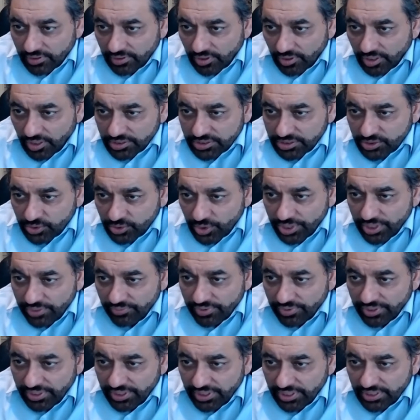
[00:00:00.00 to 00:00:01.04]
cross
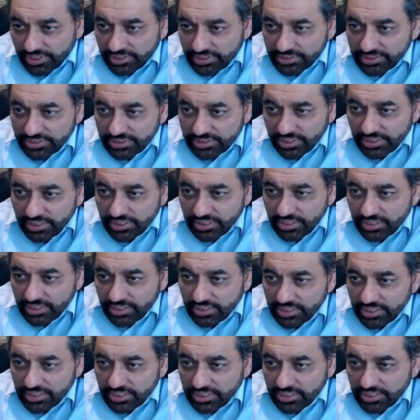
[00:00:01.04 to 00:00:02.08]
21 years,
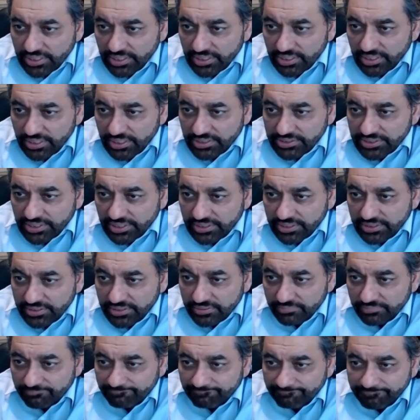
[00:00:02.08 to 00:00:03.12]
is it
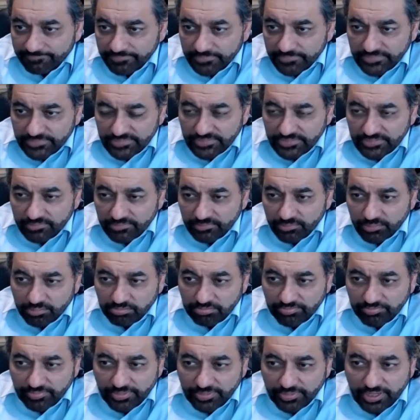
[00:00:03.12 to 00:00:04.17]

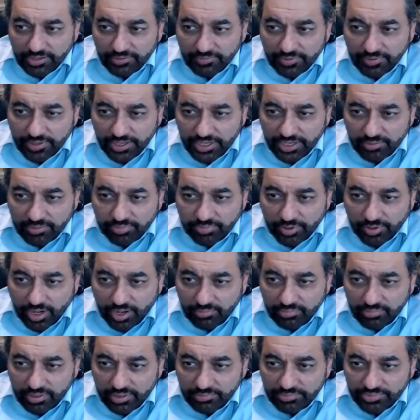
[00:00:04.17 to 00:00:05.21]
give any
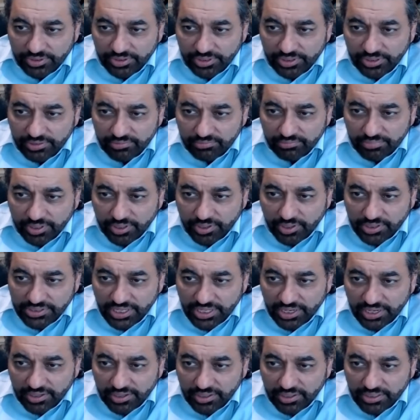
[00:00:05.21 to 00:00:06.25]
problem to him? Because
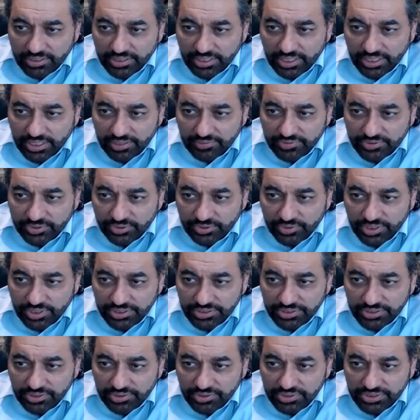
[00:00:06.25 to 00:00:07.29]
I heard that if
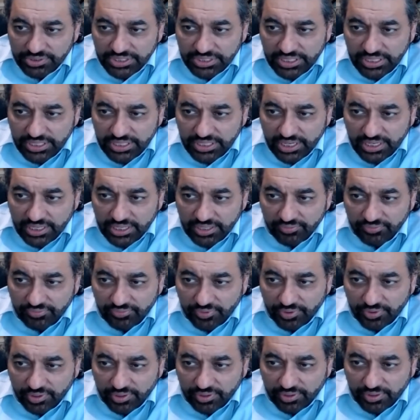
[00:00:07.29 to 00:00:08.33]
students use EAD
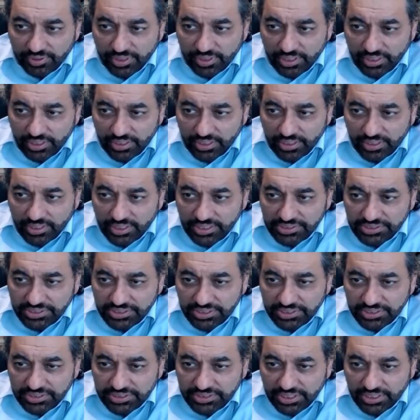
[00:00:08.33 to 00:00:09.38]
for his
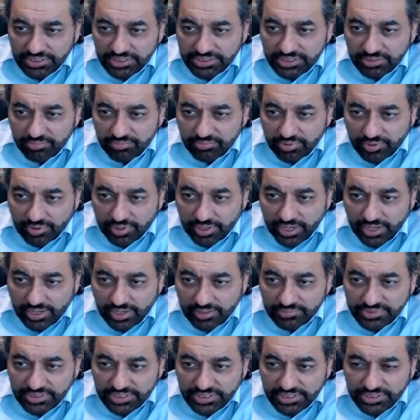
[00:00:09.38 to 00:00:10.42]
internship
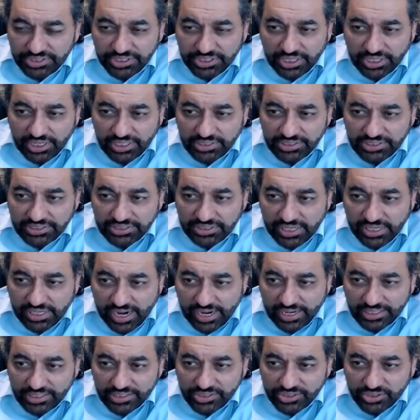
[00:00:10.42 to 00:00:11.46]
programs and change
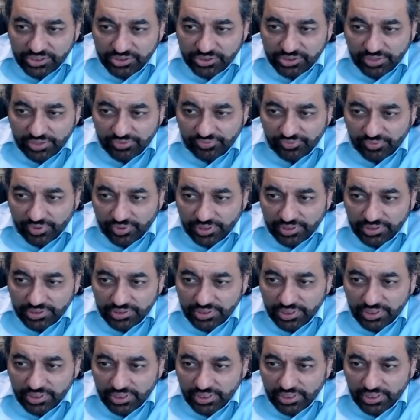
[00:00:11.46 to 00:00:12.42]
status to F1,